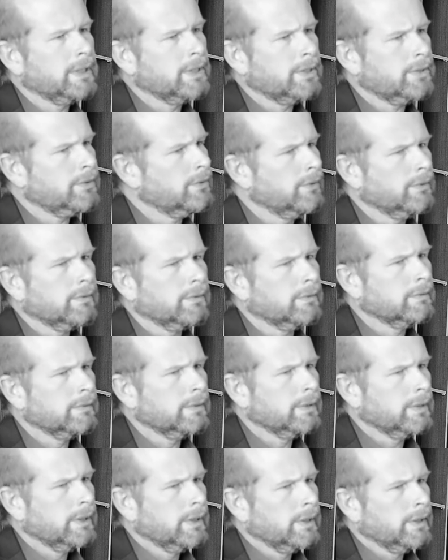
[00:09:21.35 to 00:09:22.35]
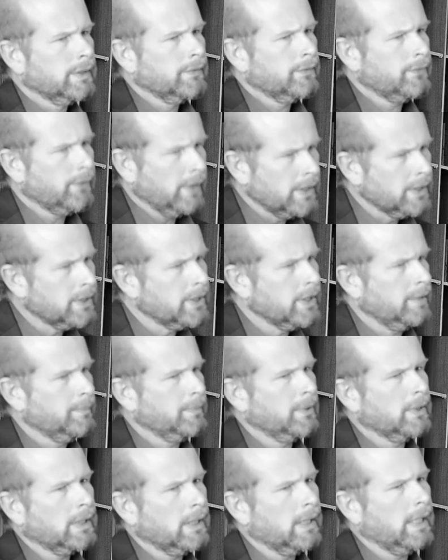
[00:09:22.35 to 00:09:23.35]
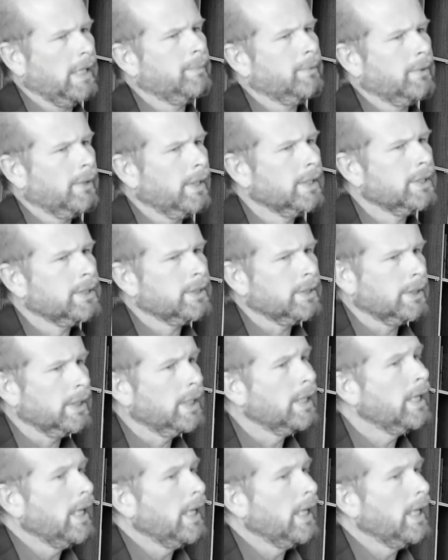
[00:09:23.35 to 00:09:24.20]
strong friendship and collaboration.